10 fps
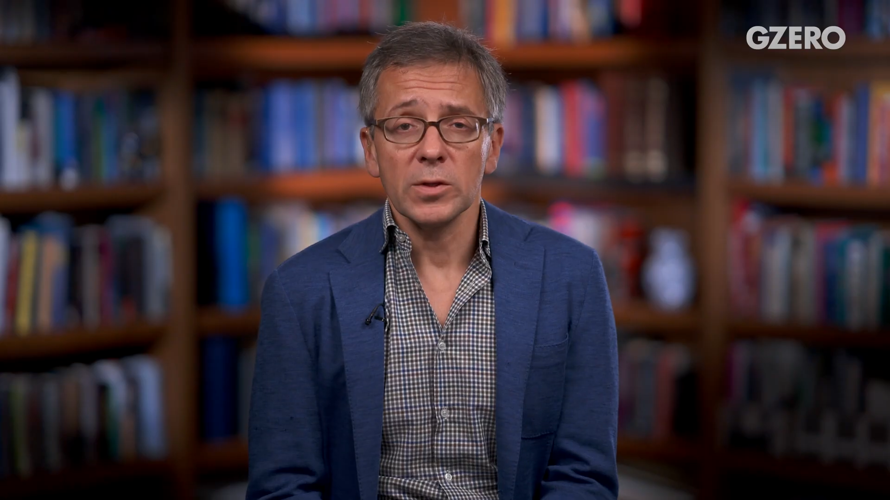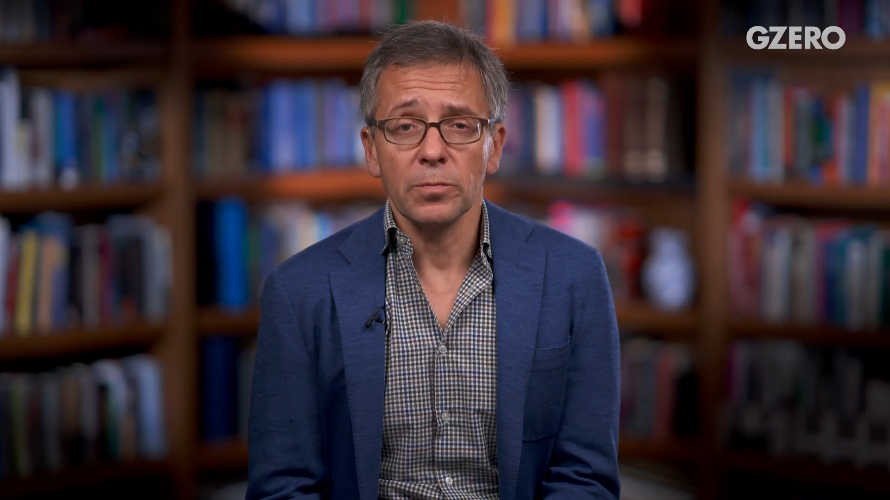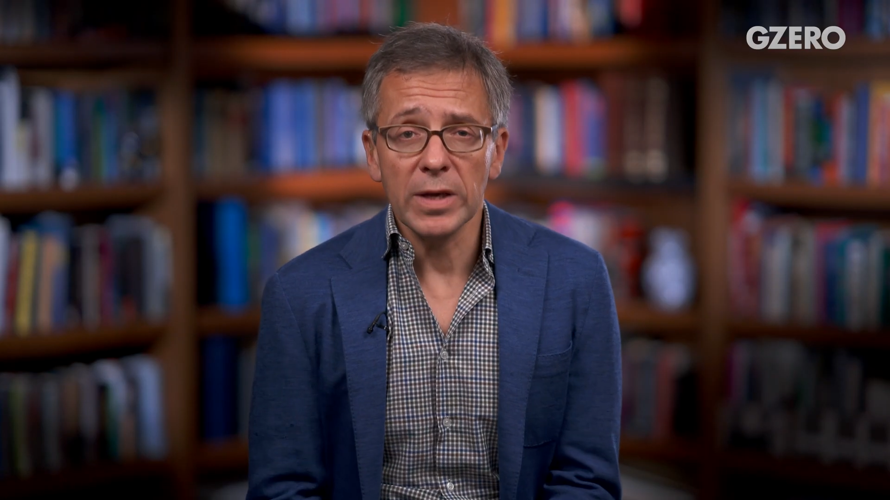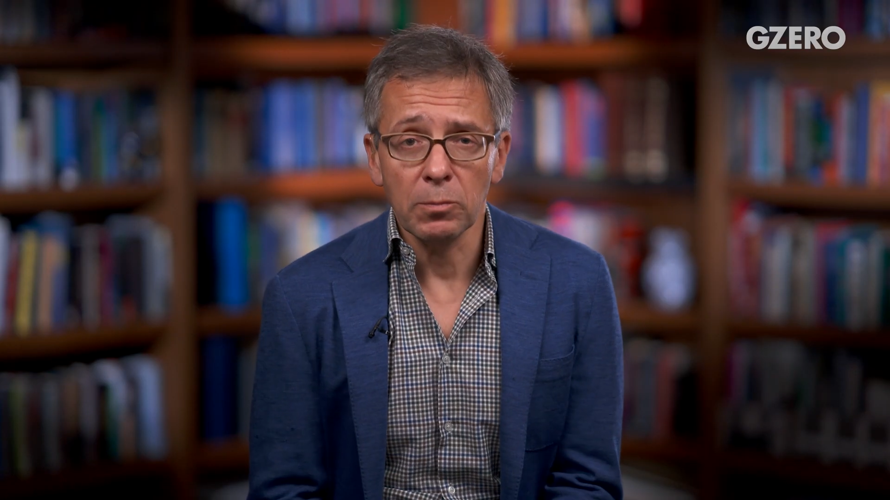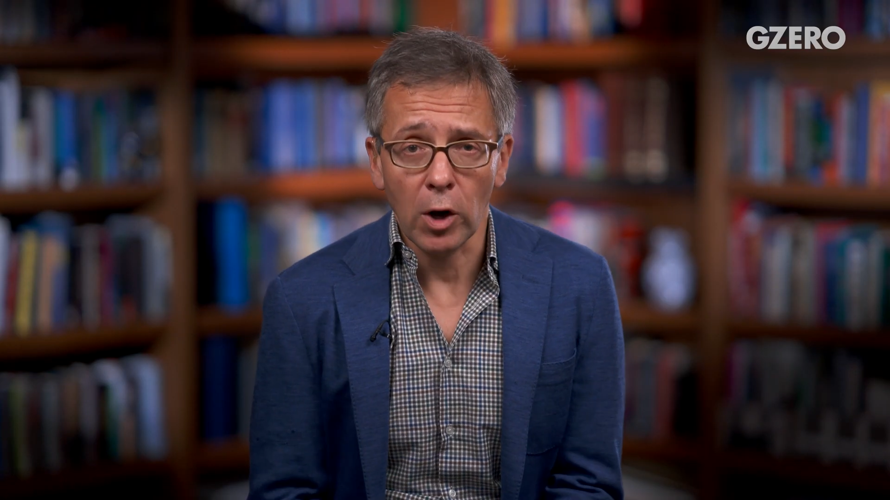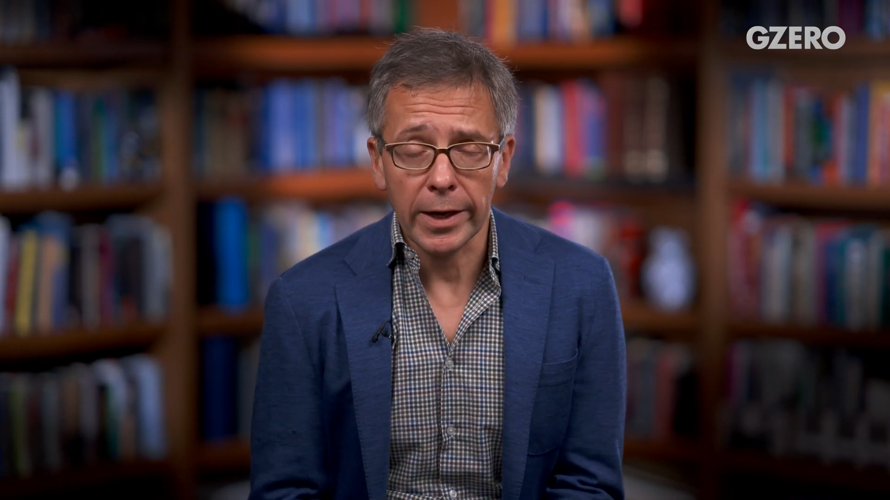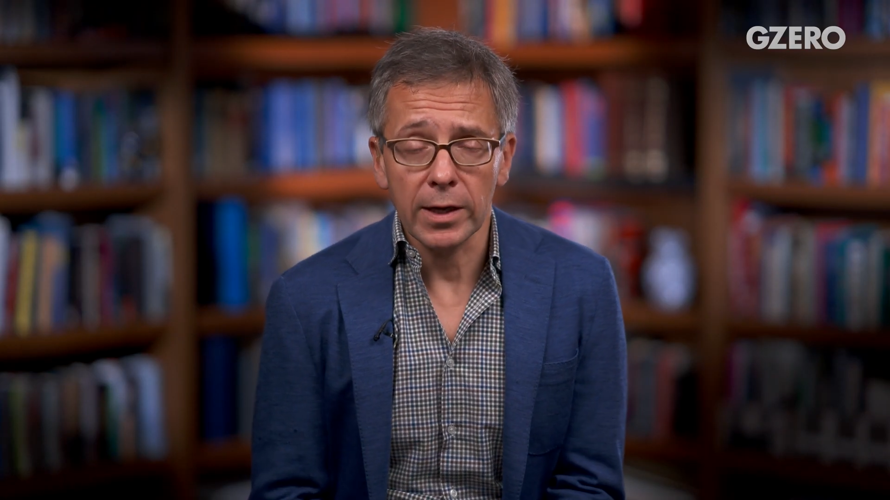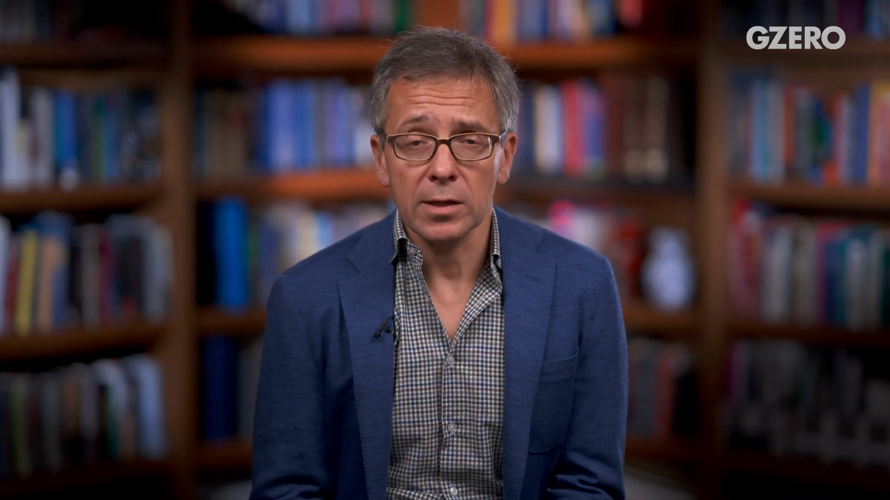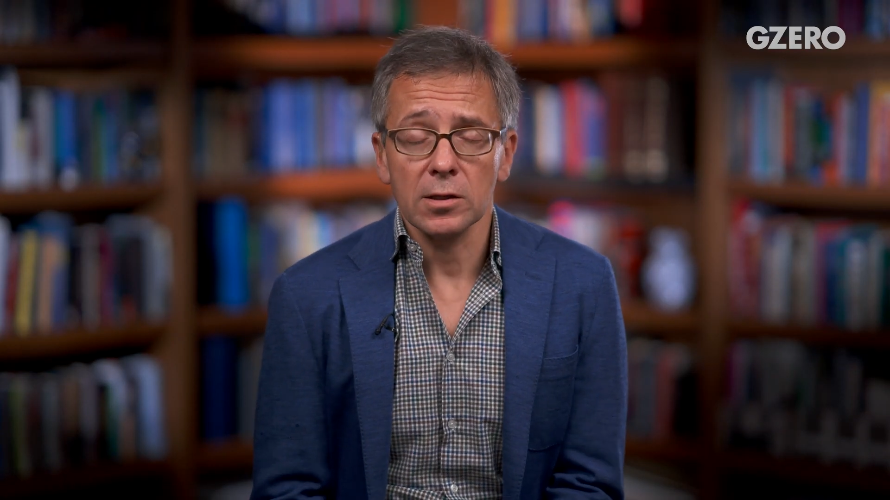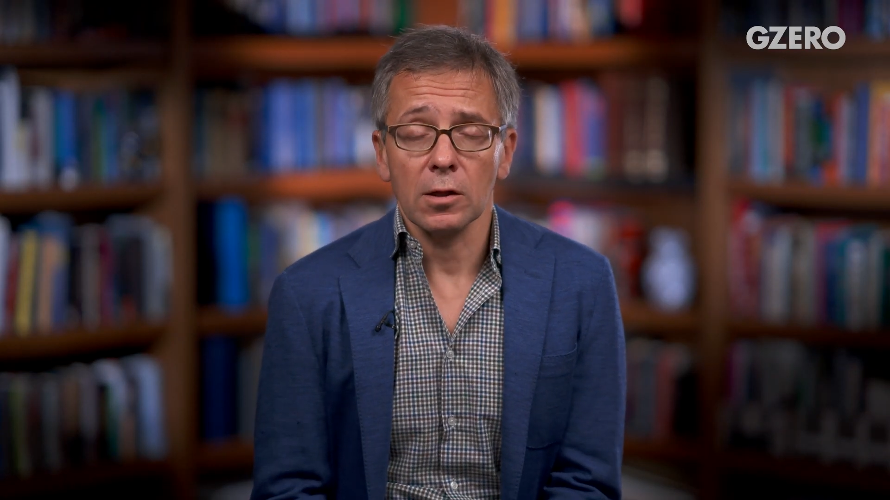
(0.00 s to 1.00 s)
is a big
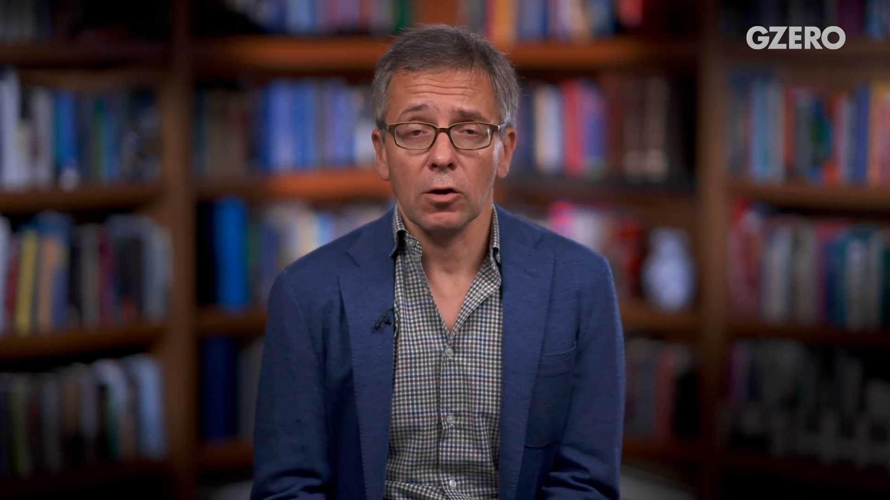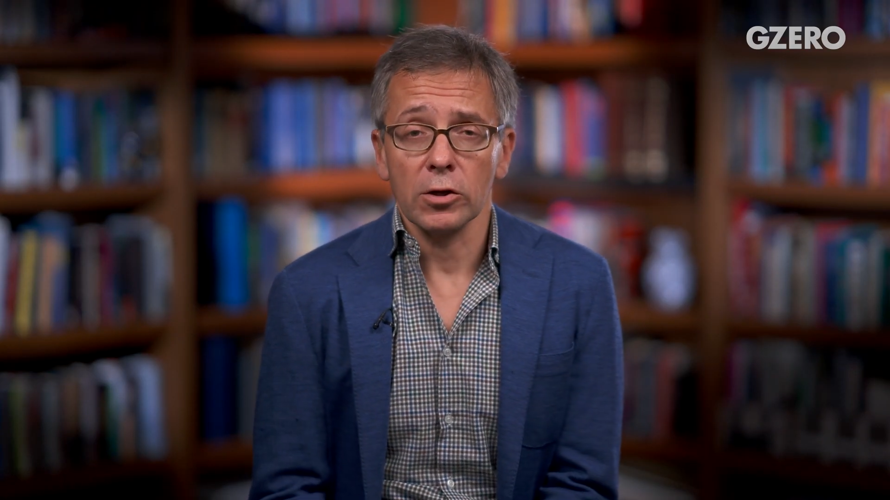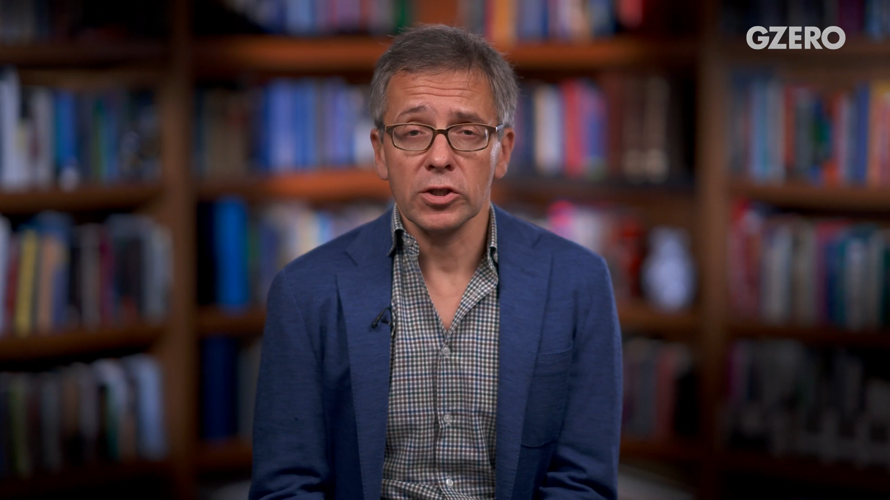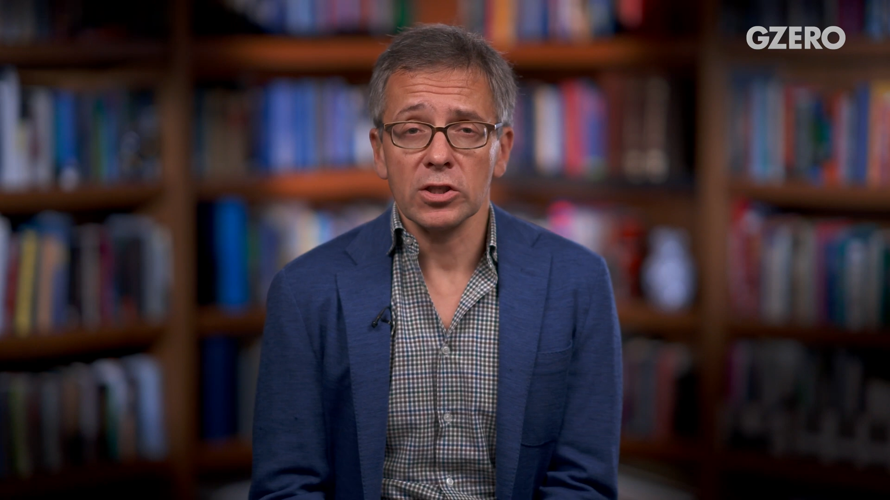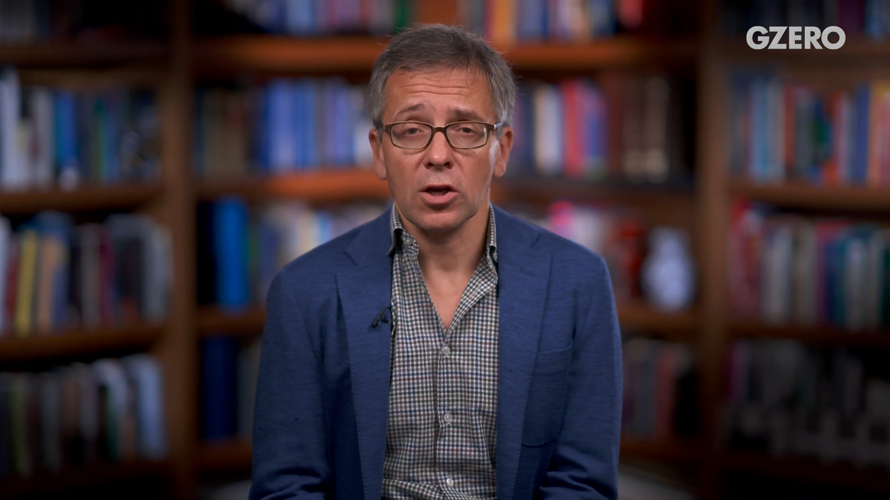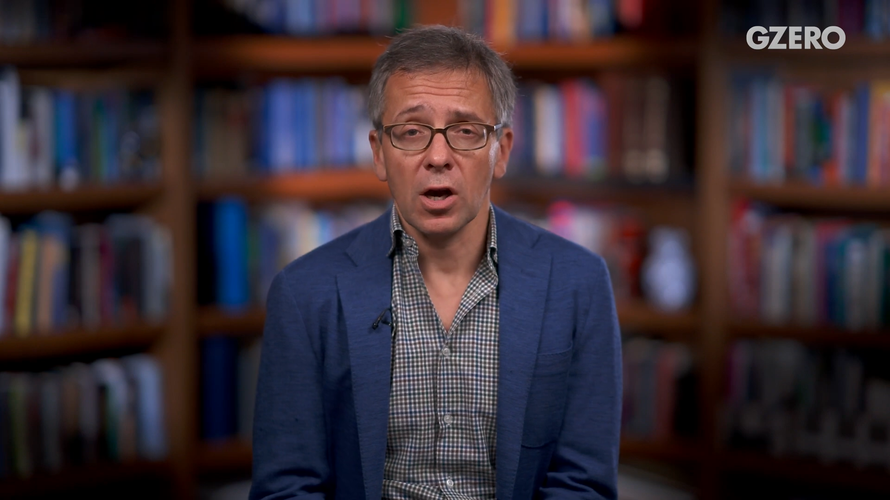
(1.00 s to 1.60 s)
market. It's the largest